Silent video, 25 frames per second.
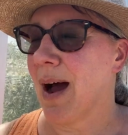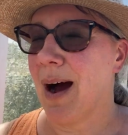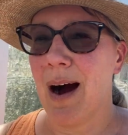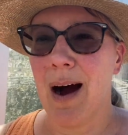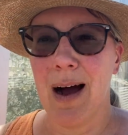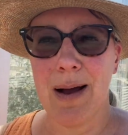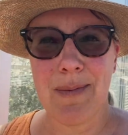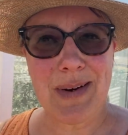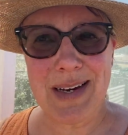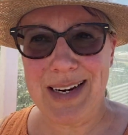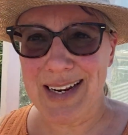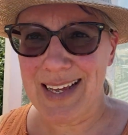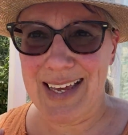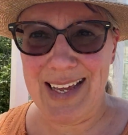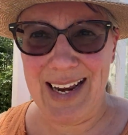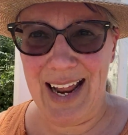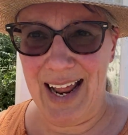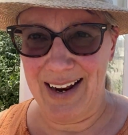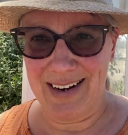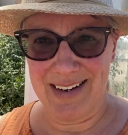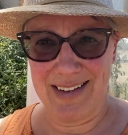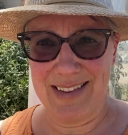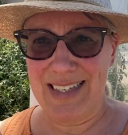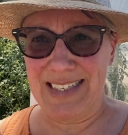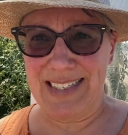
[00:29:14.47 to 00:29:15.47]
I'm going to get
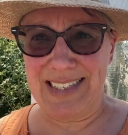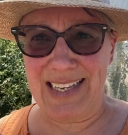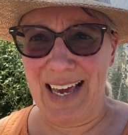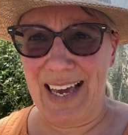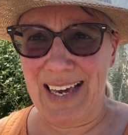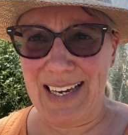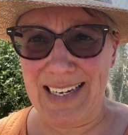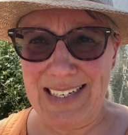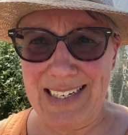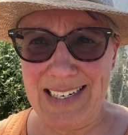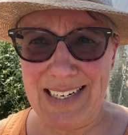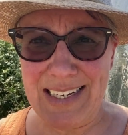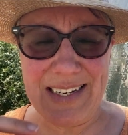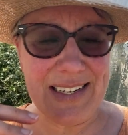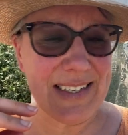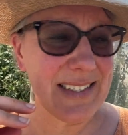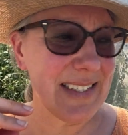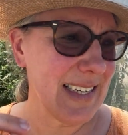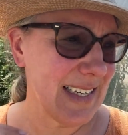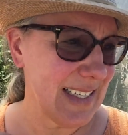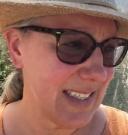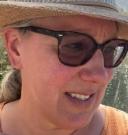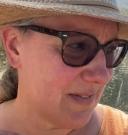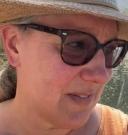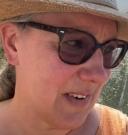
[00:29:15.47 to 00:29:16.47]
out of this heat because
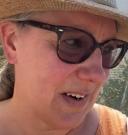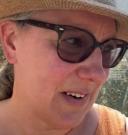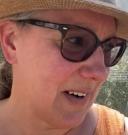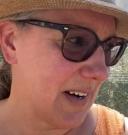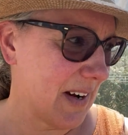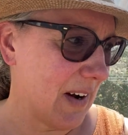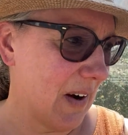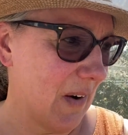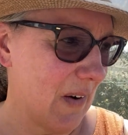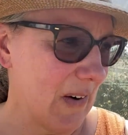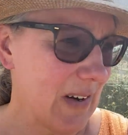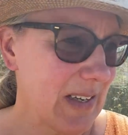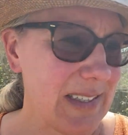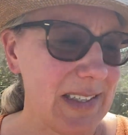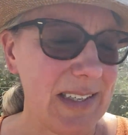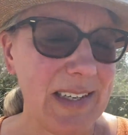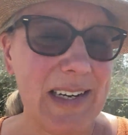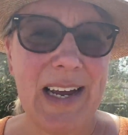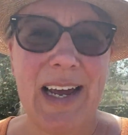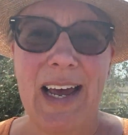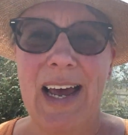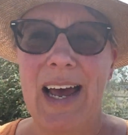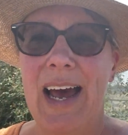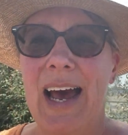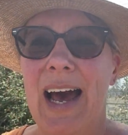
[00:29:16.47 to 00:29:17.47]
it is very hot.
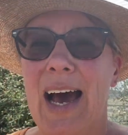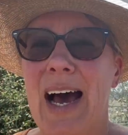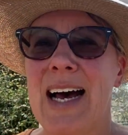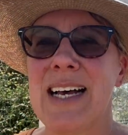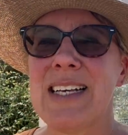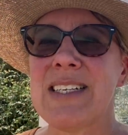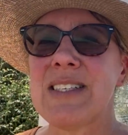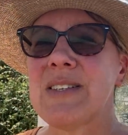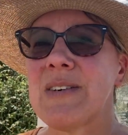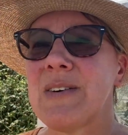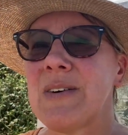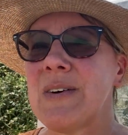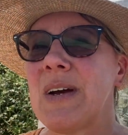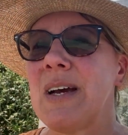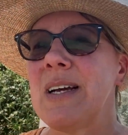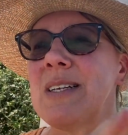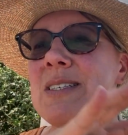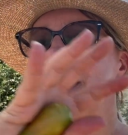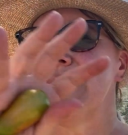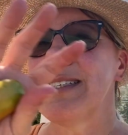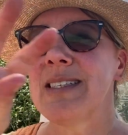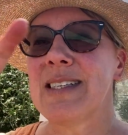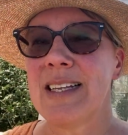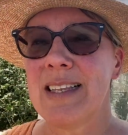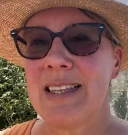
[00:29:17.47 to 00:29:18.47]
So
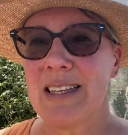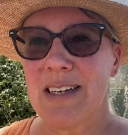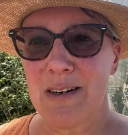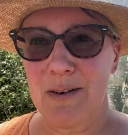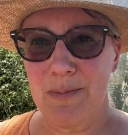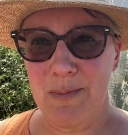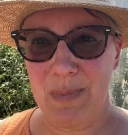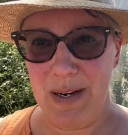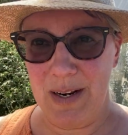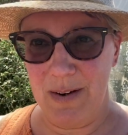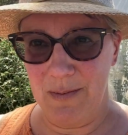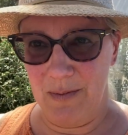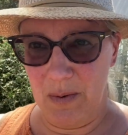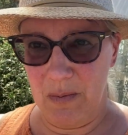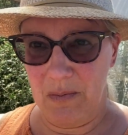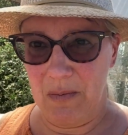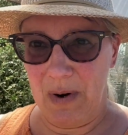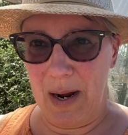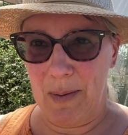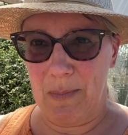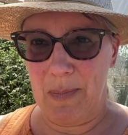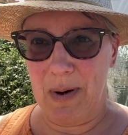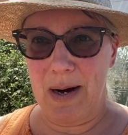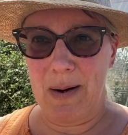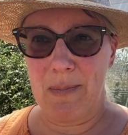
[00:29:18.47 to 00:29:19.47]
just a little bit of a
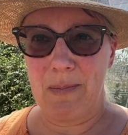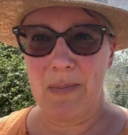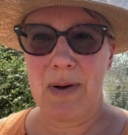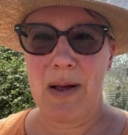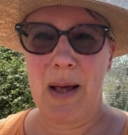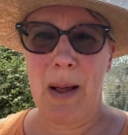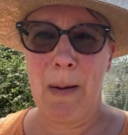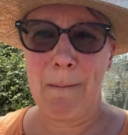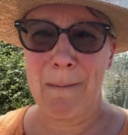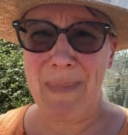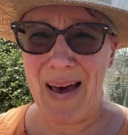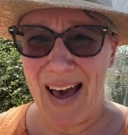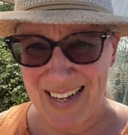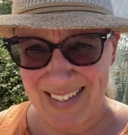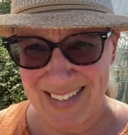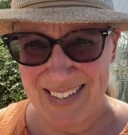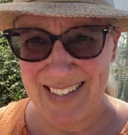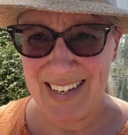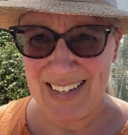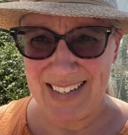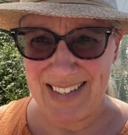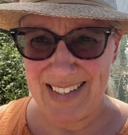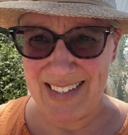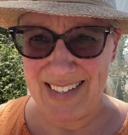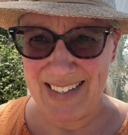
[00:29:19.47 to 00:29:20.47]
wrap up. Bad
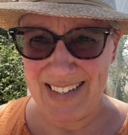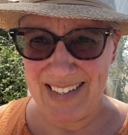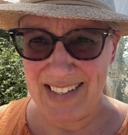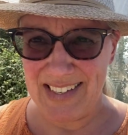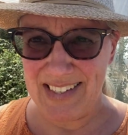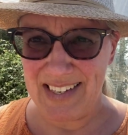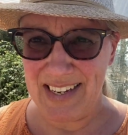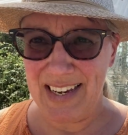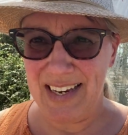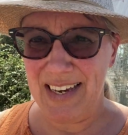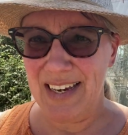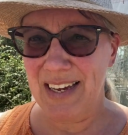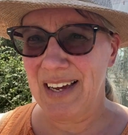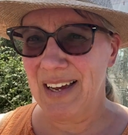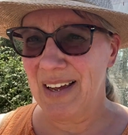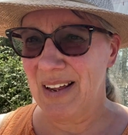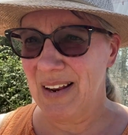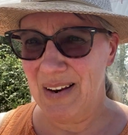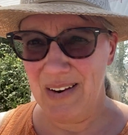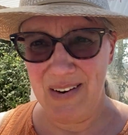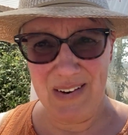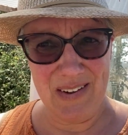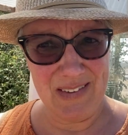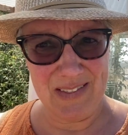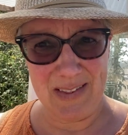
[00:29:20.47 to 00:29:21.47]
season this year,
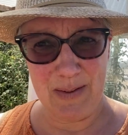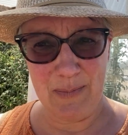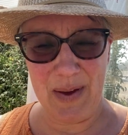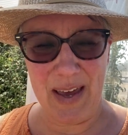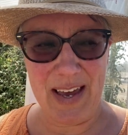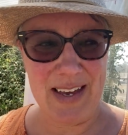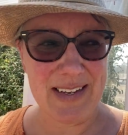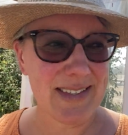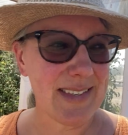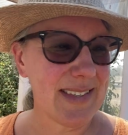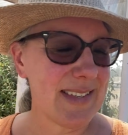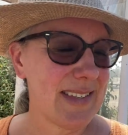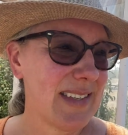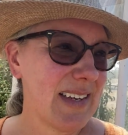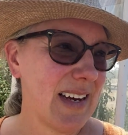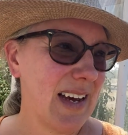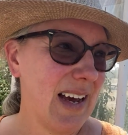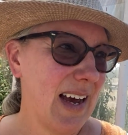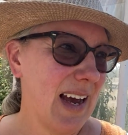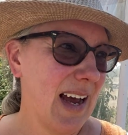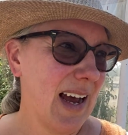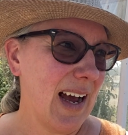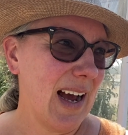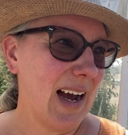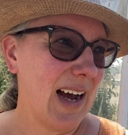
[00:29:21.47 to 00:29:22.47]
not the best,
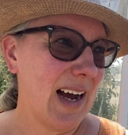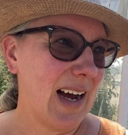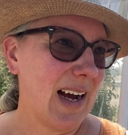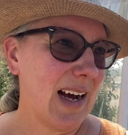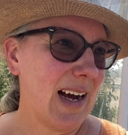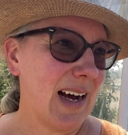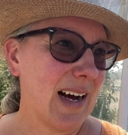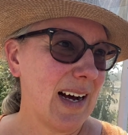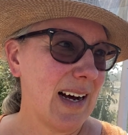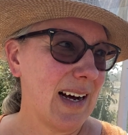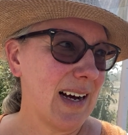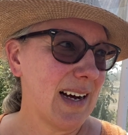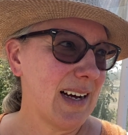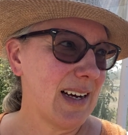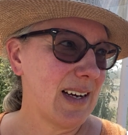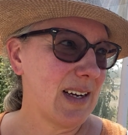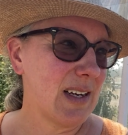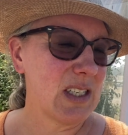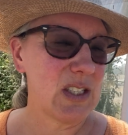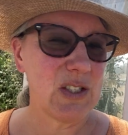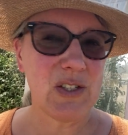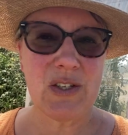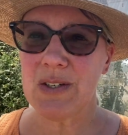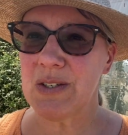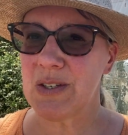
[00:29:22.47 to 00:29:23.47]

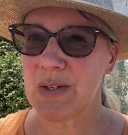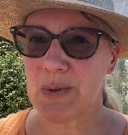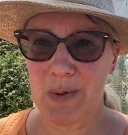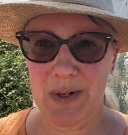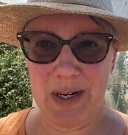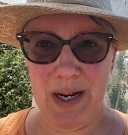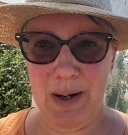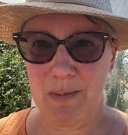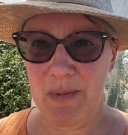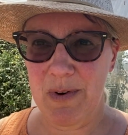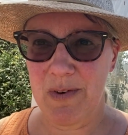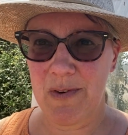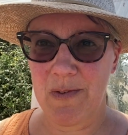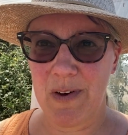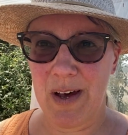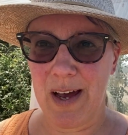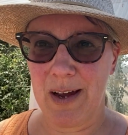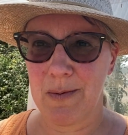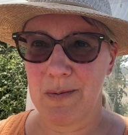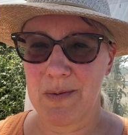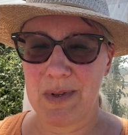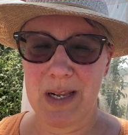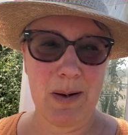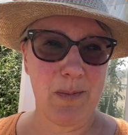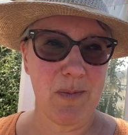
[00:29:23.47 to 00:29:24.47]
due to a
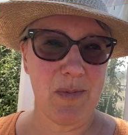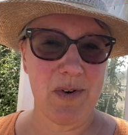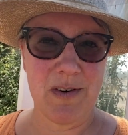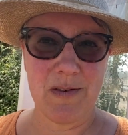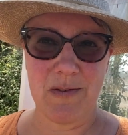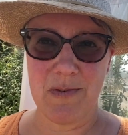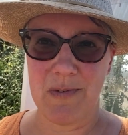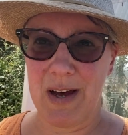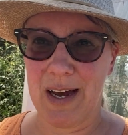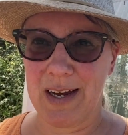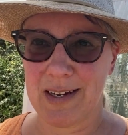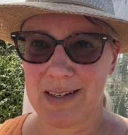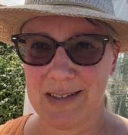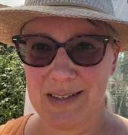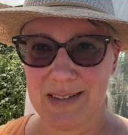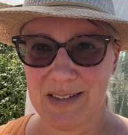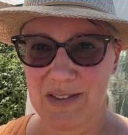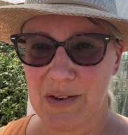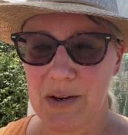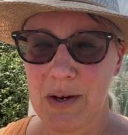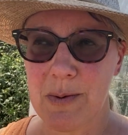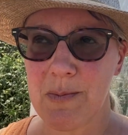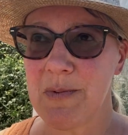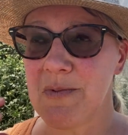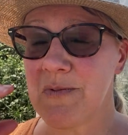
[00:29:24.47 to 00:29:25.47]
number of factors,
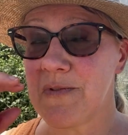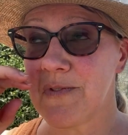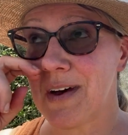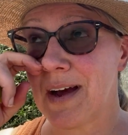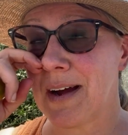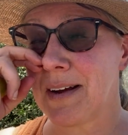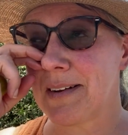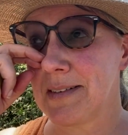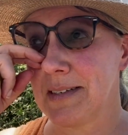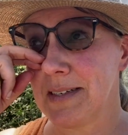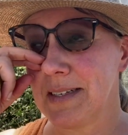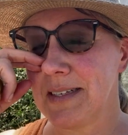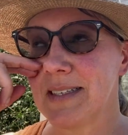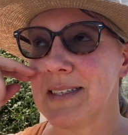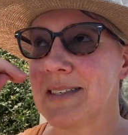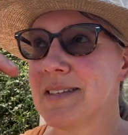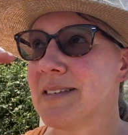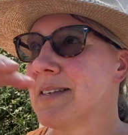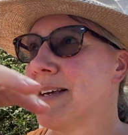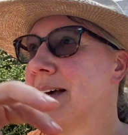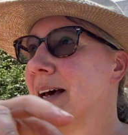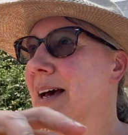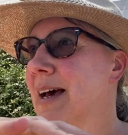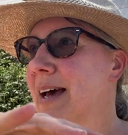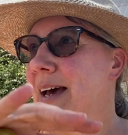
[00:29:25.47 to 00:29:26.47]
human
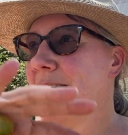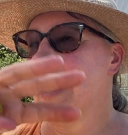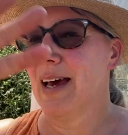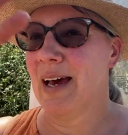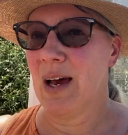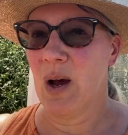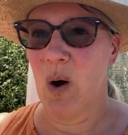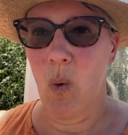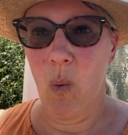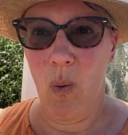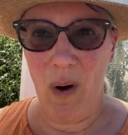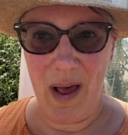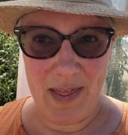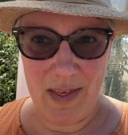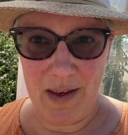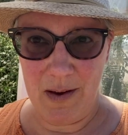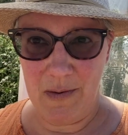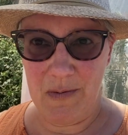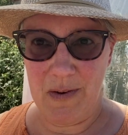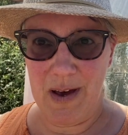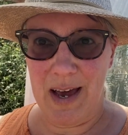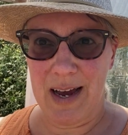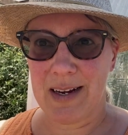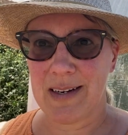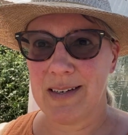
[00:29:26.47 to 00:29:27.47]
factors, weather
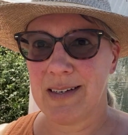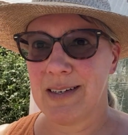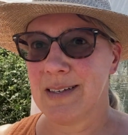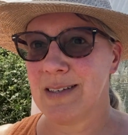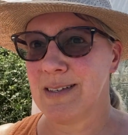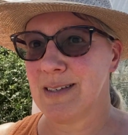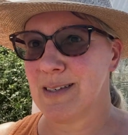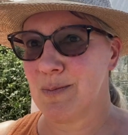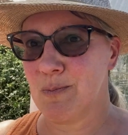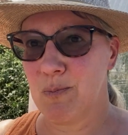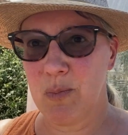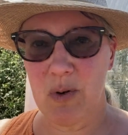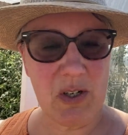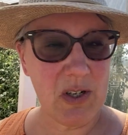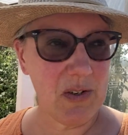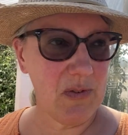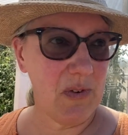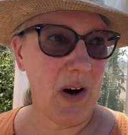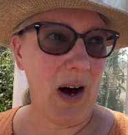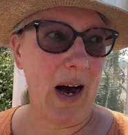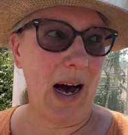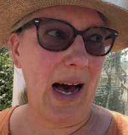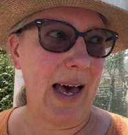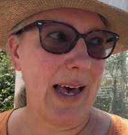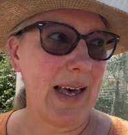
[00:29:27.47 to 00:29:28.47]
factors,
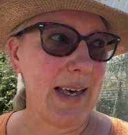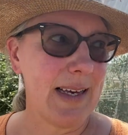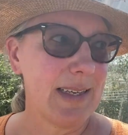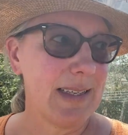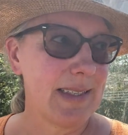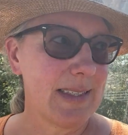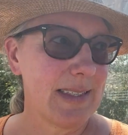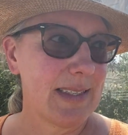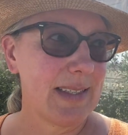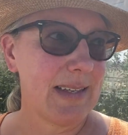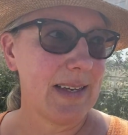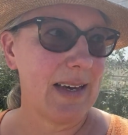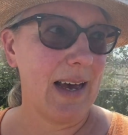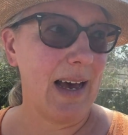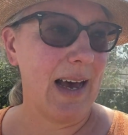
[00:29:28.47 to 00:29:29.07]
bushfires,